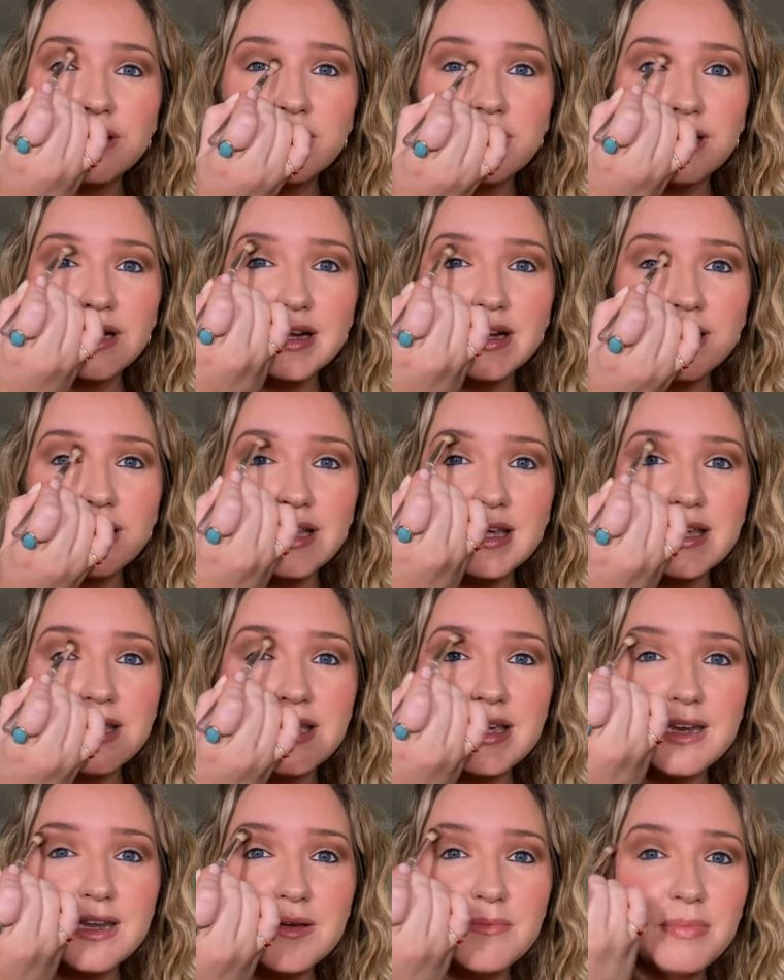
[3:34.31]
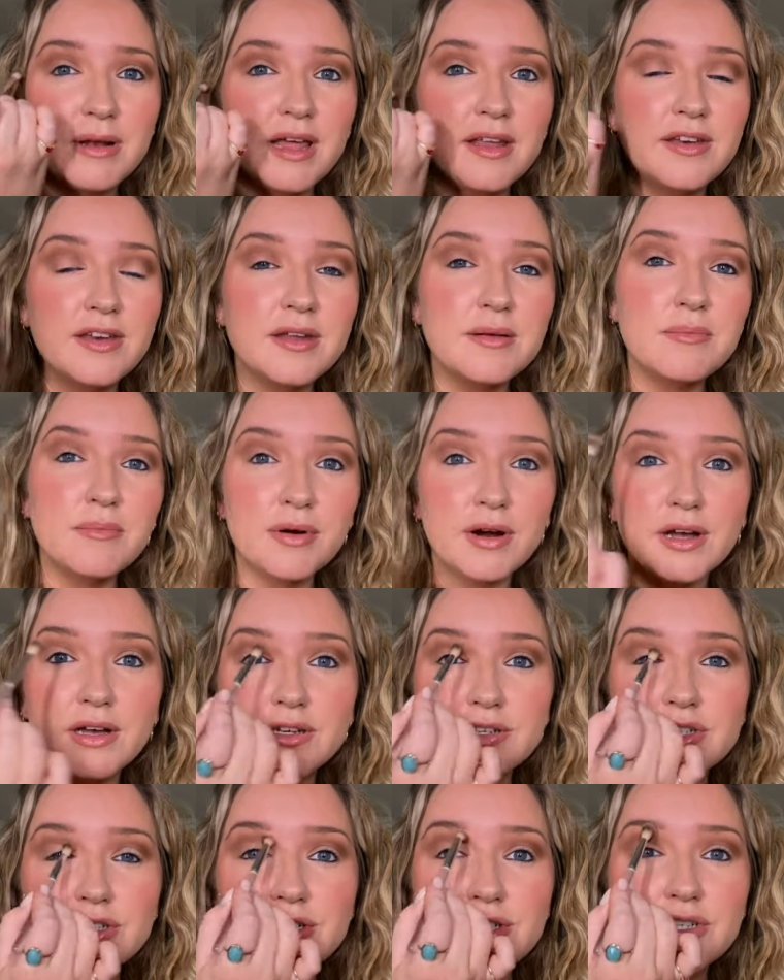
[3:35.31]
clean blending
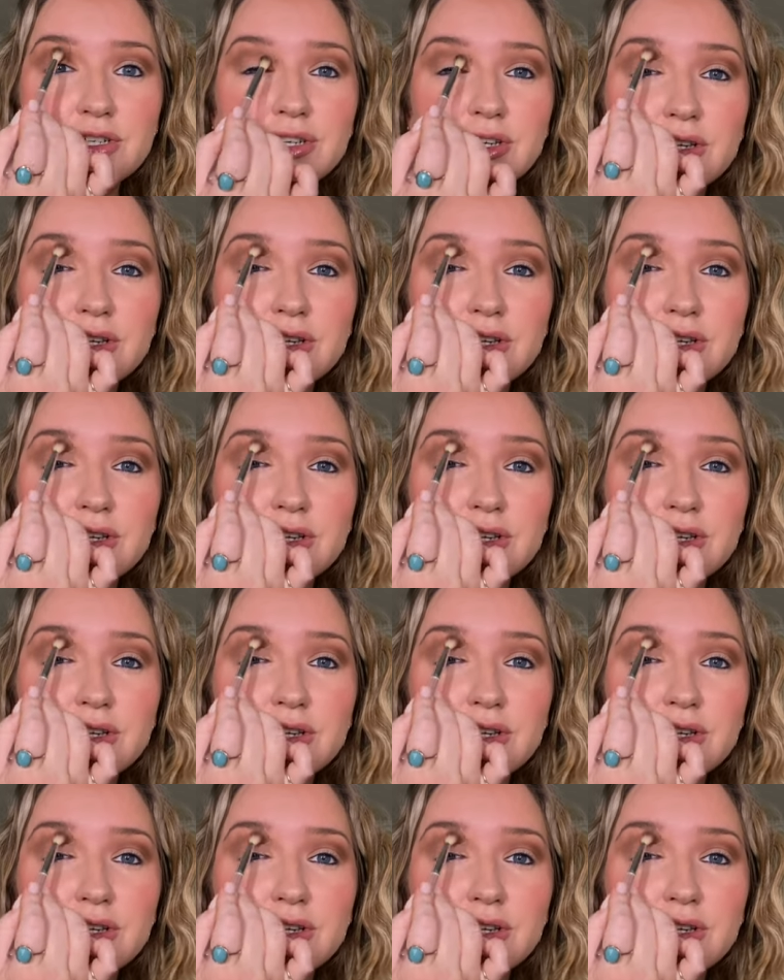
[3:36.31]
brush